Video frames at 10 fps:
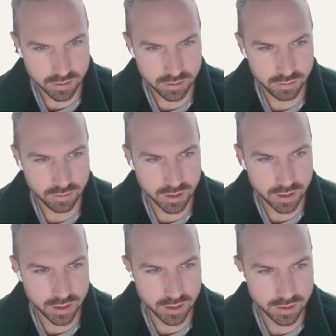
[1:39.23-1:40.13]
let's do
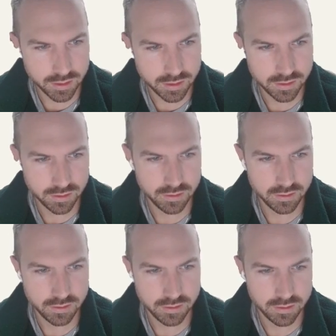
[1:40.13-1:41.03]
this,
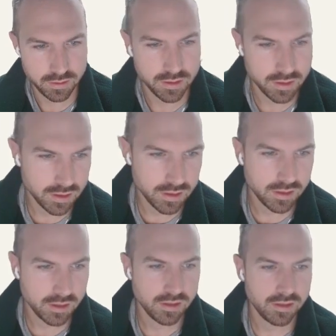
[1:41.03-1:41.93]

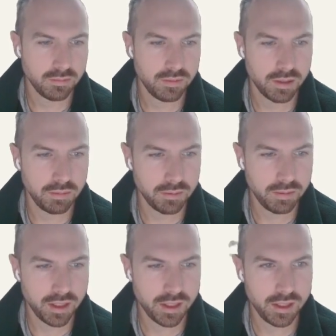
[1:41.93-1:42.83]
blah,
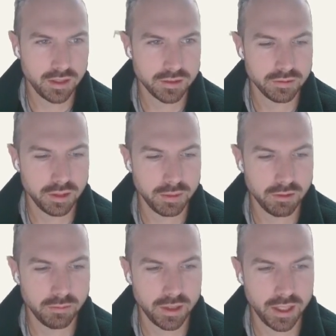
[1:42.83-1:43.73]
blah, blah. Doesn't really
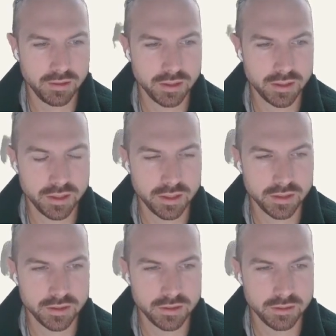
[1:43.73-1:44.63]
matter what my address
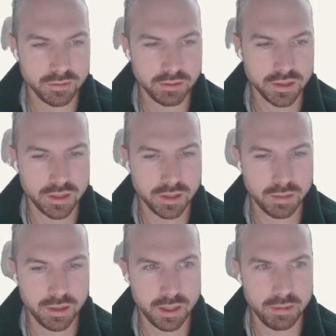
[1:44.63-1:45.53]
is. What was ended
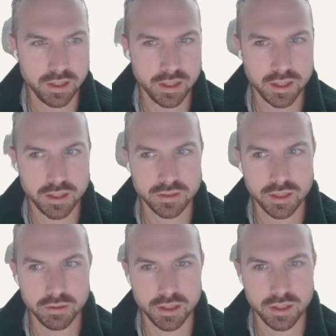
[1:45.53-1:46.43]
up happening
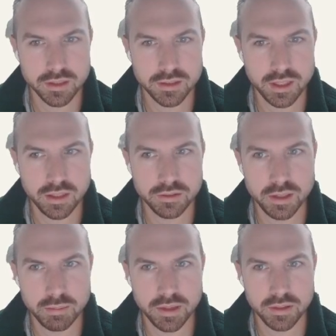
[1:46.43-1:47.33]
is now we're getting the standard
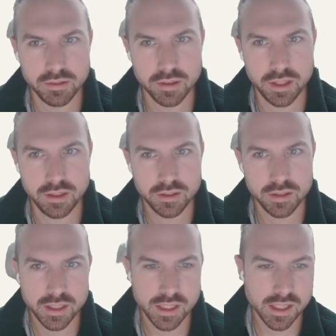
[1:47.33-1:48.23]
shipping, right?
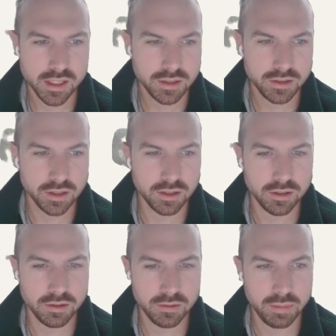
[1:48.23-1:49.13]

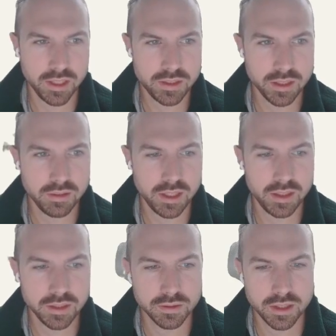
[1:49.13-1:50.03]
So
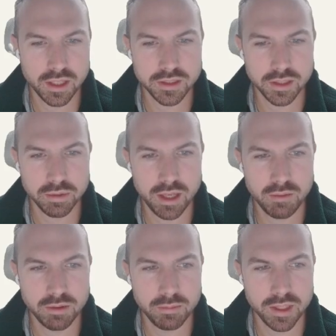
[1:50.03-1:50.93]
basically this is causing a
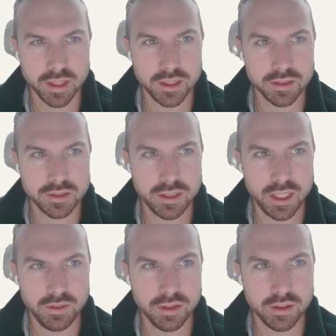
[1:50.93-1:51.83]
problem because
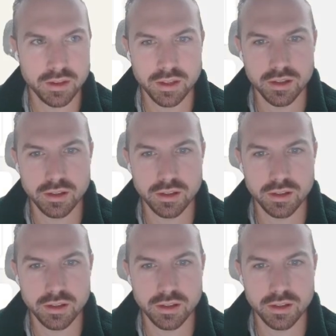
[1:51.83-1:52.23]
even